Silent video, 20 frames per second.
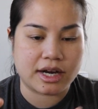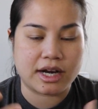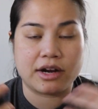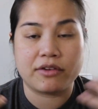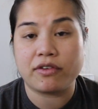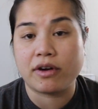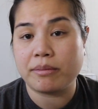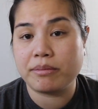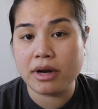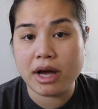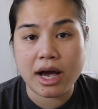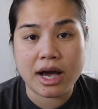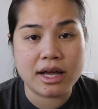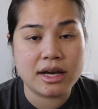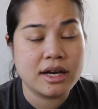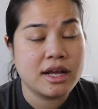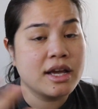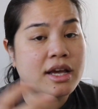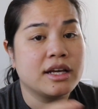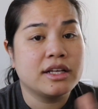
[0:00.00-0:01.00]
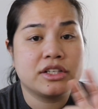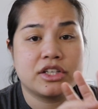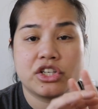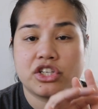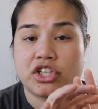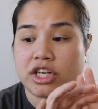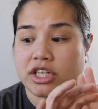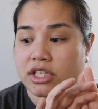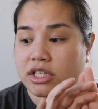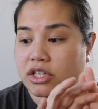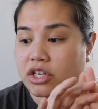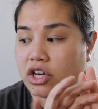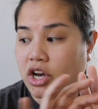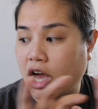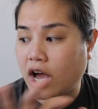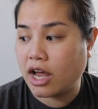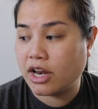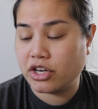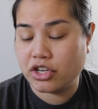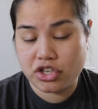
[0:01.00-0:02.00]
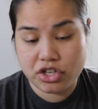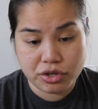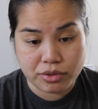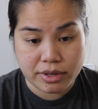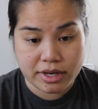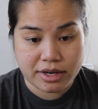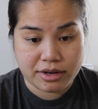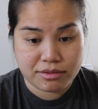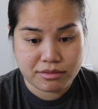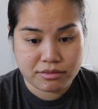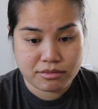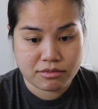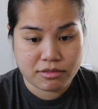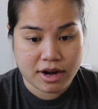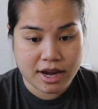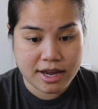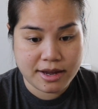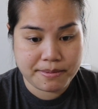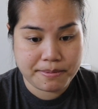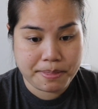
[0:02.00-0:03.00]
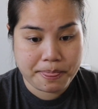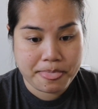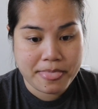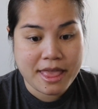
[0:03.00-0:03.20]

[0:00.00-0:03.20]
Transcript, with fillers: And if I'm not, to just not do it, right?